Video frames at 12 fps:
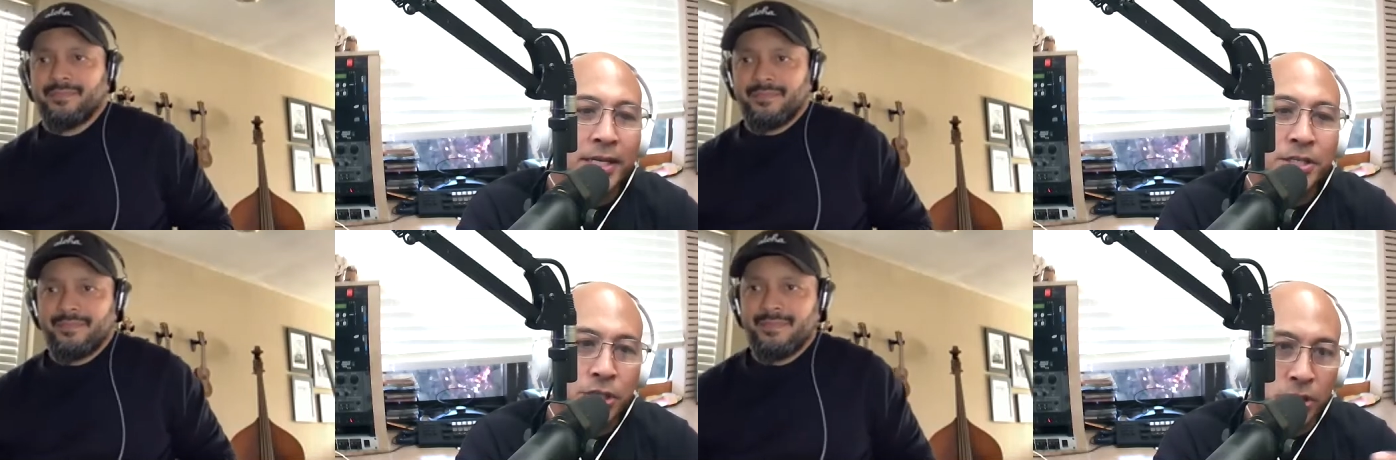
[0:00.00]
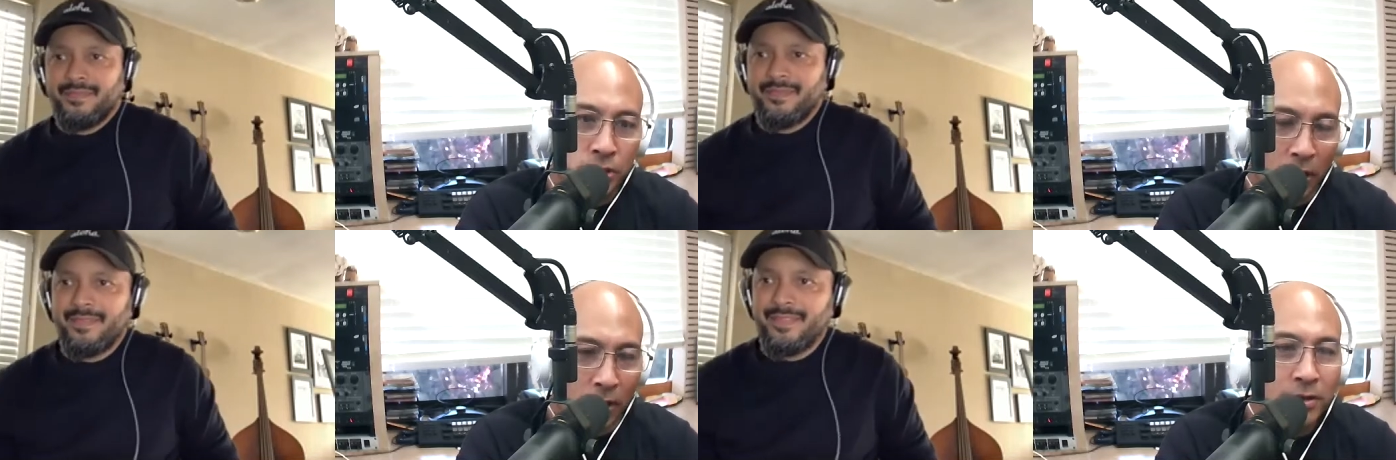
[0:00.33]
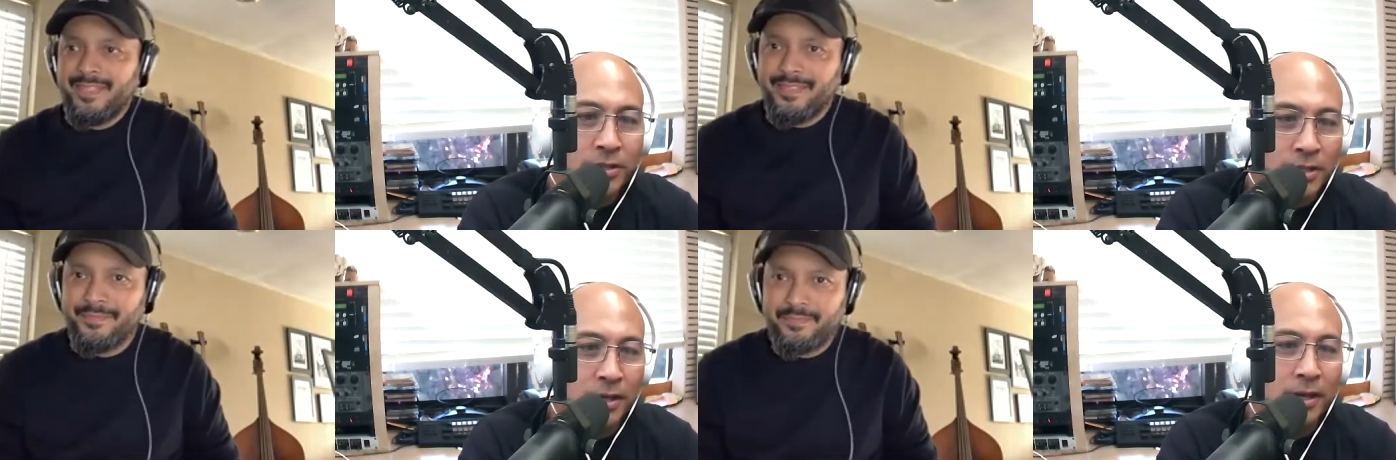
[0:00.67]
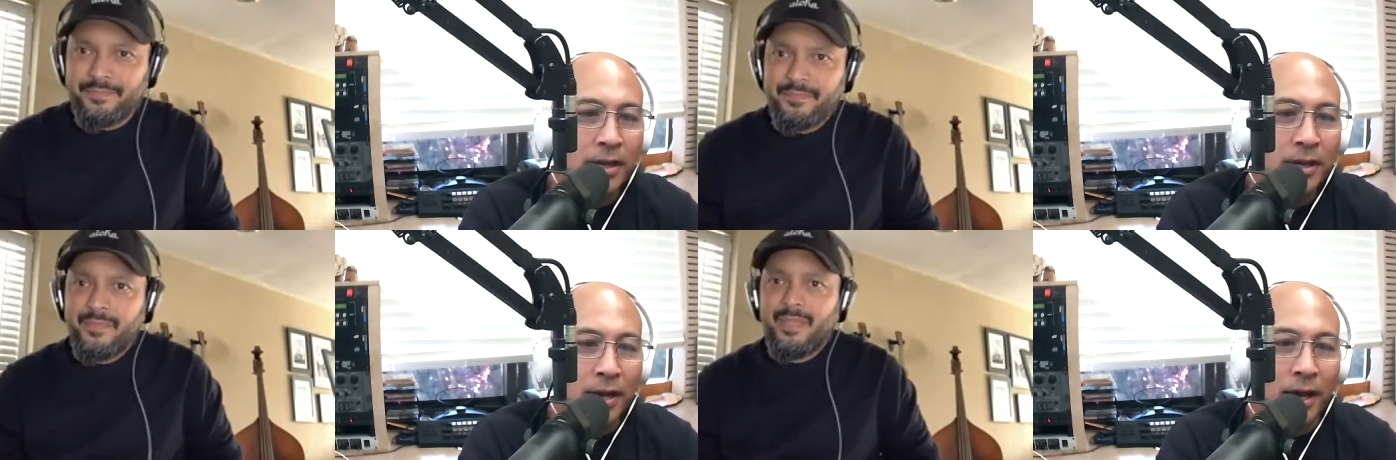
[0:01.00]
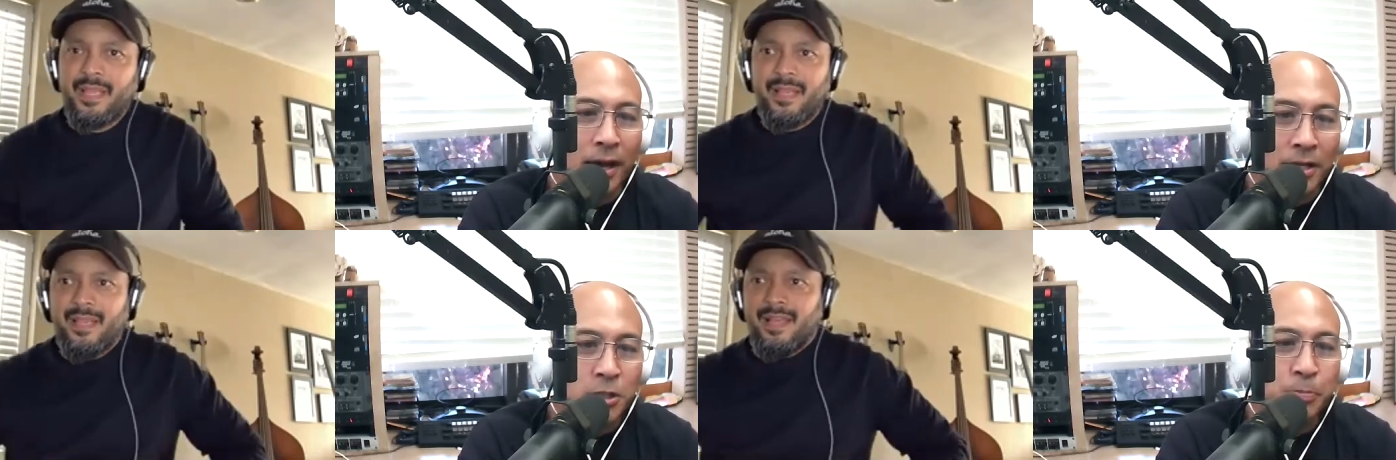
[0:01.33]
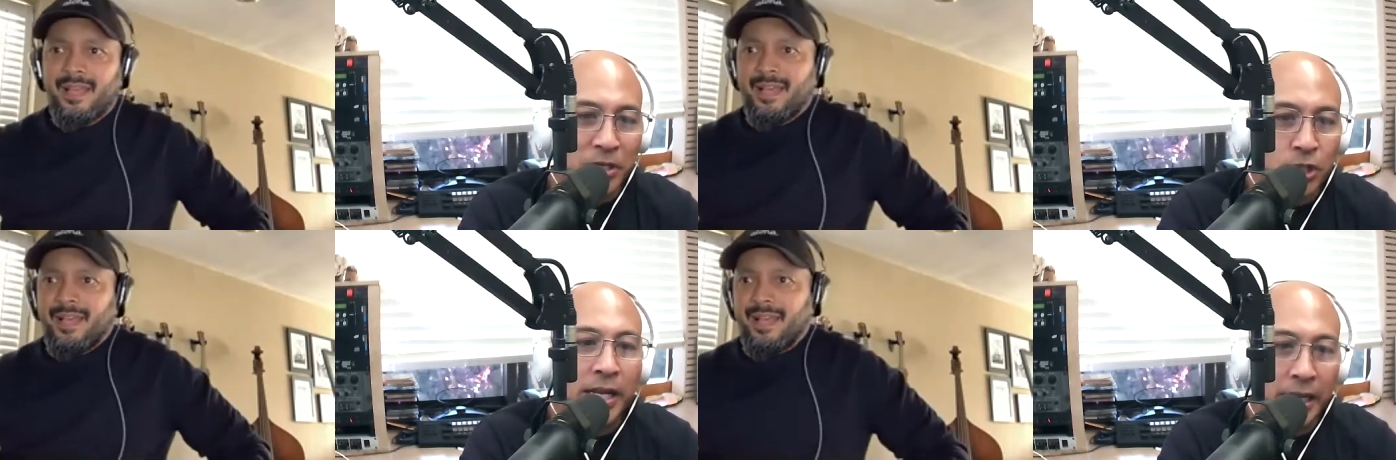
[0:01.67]
Speaker 1: it start? Uh,
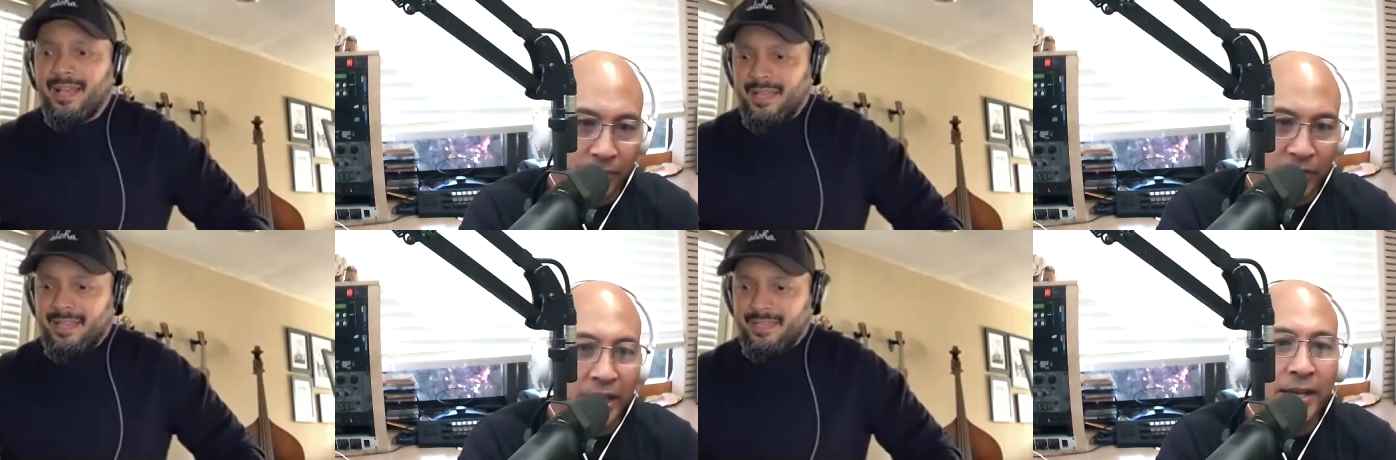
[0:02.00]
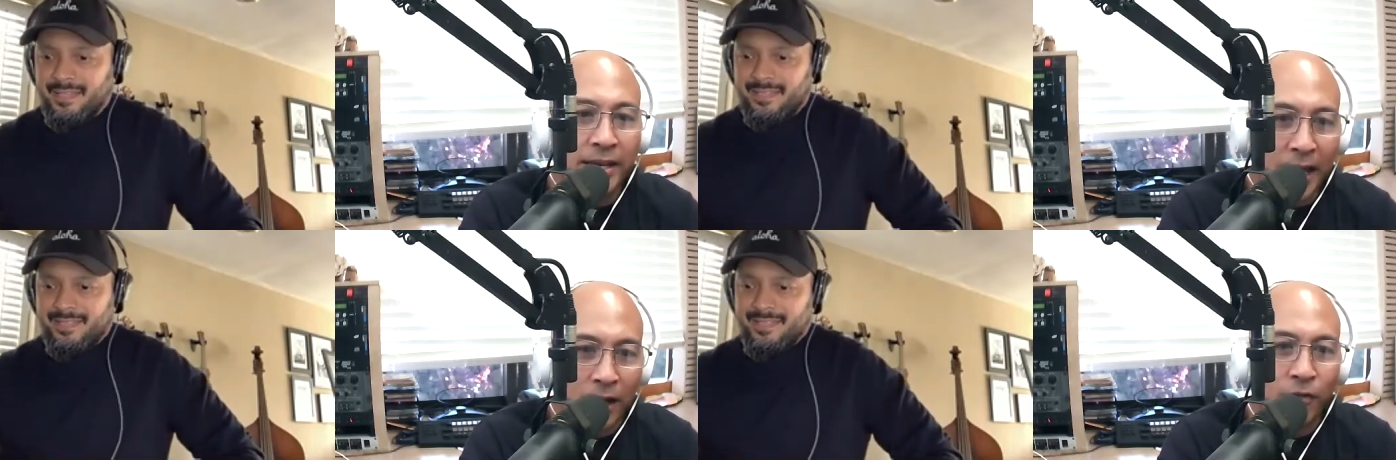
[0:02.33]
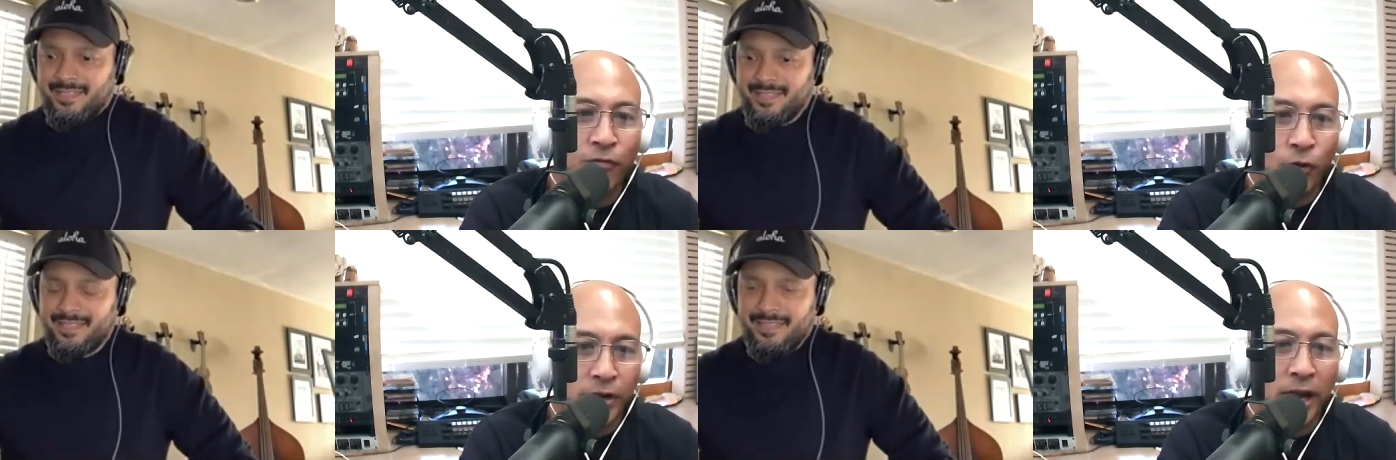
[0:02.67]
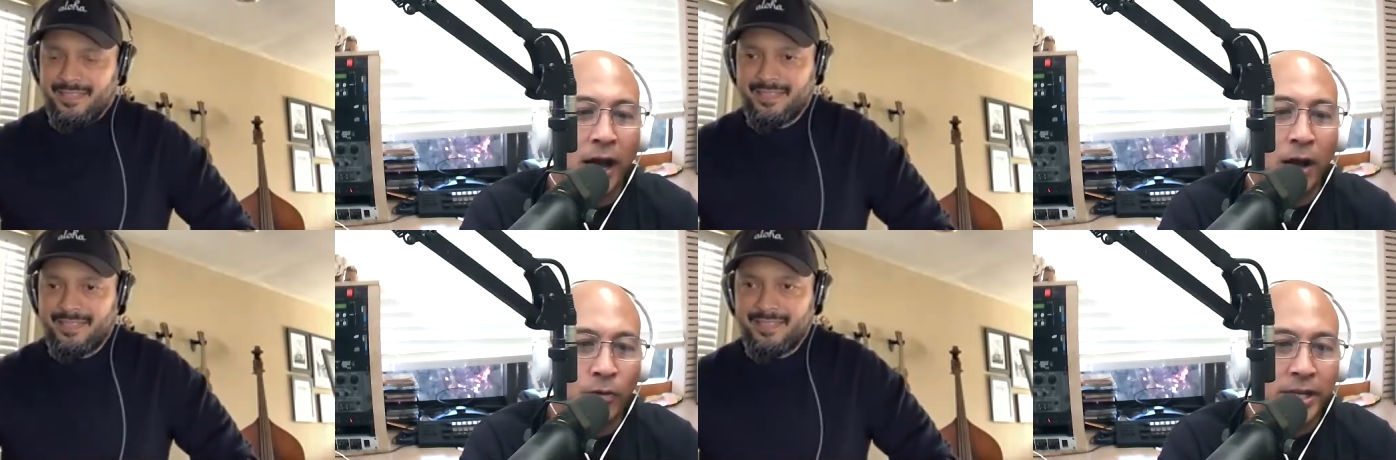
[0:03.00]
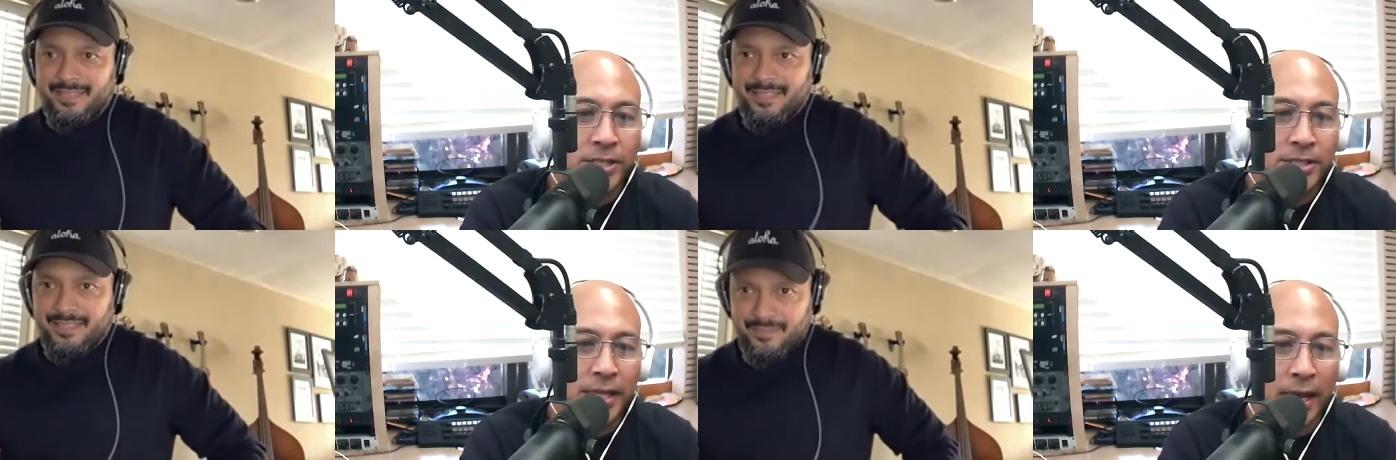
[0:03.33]
especially living in California, how it is that